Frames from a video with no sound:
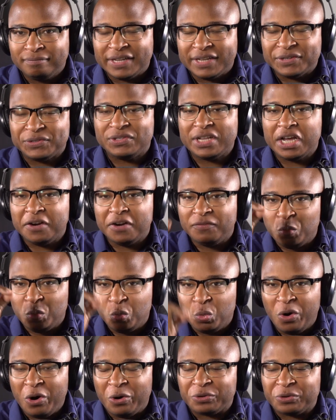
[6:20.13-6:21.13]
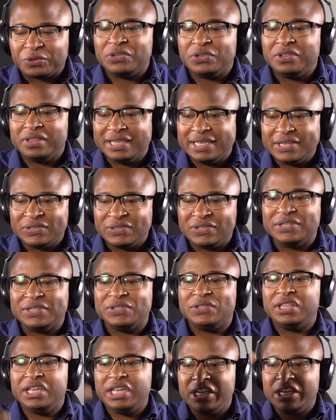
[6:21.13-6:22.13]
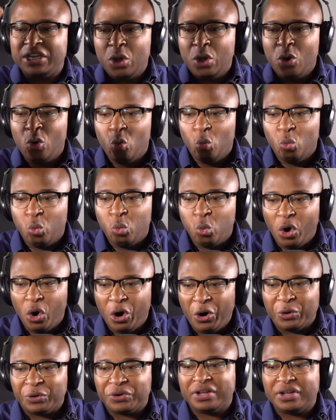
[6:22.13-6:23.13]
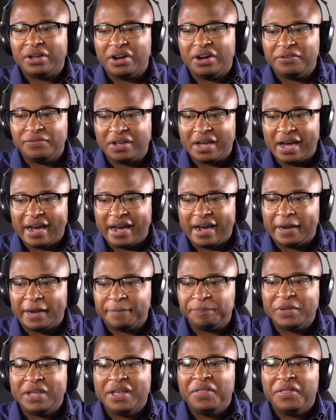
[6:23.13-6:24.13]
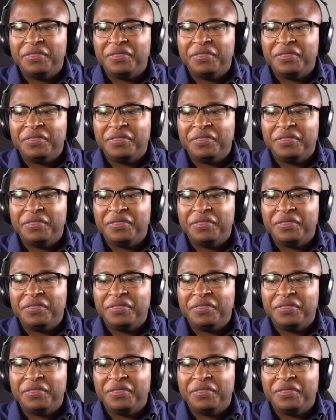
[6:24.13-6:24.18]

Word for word: Instead of works, this is the work of God